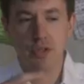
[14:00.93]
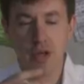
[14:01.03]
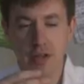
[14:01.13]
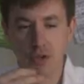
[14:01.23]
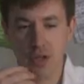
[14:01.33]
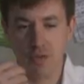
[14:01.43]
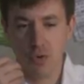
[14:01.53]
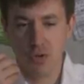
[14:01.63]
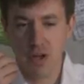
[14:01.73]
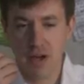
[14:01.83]
not going to give
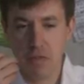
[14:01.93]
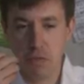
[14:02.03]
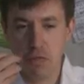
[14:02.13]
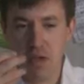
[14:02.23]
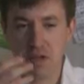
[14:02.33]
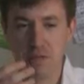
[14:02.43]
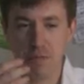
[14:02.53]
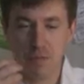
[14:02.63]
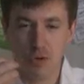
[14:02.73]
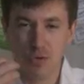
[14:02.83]
you a thick,
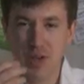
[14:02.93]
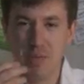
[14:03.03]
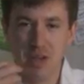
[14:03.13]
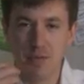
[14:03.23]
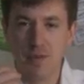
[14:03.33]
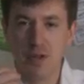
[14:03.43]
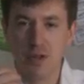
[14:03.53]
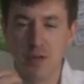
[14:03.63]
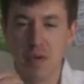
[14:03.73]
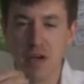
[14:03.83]
creamy feel
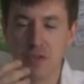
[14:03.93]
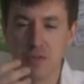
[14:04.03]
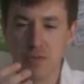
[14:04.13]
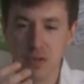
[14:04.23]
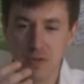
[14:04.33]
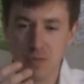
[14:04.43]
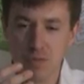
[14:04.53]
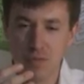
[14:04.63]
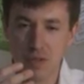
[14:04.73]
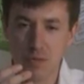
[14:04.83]
in the mouth. It's
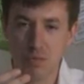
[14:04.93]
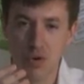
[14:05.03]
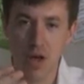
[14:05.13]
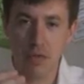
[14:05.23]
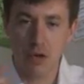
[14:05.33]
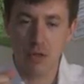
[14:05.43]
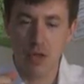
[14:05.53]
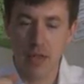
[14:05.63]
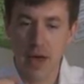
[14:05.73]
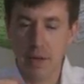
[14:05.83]
brothier
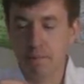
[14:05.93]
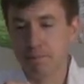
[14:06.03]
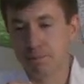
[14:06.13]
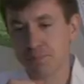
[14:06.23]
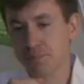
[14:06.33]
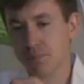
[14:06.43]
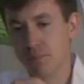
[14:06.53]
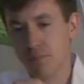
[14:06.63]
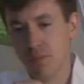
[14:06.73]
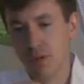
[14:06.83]
than that.
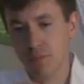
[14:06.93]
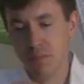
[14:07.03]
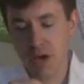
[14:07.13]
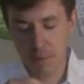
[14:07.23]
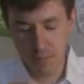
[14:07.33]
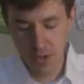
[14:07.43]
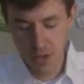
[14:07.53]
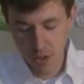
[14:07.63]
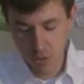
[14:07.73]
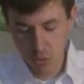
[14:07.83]
But
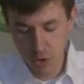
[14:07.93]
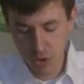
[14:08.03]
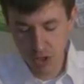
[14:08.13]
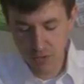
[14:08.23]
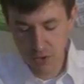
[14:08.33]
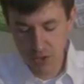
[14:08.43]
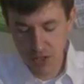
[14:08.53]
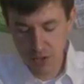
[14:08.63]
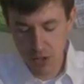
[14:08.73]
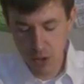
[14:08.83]
when you look at this
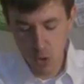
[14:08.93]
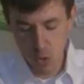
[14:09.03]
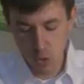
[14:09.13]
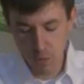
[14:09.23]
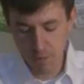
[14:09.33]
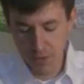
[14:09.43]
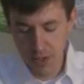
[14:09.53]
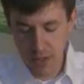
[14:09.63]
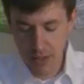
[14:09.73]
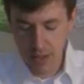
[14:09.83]
tea as a whole,
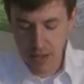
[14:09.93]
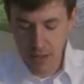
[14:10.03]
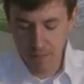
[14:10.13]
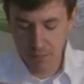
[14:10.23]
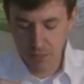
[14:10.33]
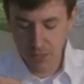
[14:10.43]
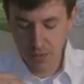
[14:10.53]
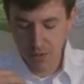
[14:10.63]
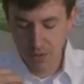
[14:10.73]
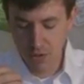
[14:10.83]

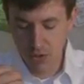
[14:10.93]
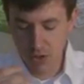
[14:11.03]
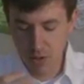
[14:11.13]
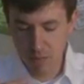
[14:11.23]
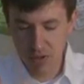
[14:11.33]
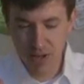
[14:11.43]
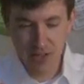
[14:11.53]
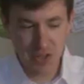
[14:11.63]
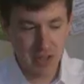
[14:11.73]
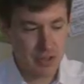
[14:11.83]
the
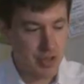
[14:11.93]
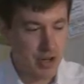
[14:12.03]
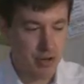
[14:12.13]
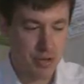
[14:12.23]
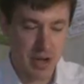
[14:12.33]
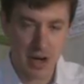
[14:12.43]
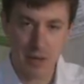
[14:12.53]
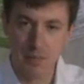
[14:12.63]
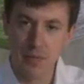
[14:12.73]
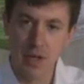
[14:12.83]
complexities that are
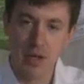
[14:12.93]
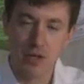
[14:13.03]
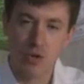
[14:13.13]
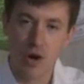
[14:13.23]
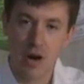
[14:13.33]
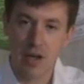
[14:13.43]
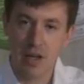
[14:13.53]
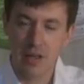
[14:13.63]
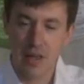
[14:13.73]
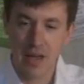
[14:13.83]
there, you are
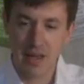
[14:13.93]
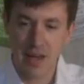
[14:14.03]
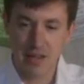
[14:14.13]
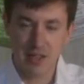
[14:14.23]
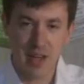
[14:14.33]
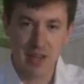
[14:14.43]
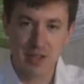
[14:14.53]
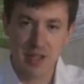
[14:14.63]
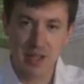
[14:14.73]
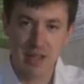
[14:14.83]
getting that kind of
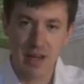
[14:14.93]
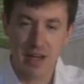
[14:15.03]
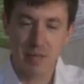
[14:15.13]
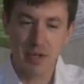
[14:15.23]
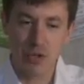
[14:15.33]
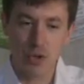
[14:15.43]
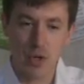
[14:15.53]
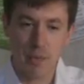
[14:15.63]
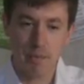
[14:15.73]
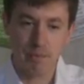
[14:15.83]
zesty element to
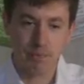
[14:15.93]
it.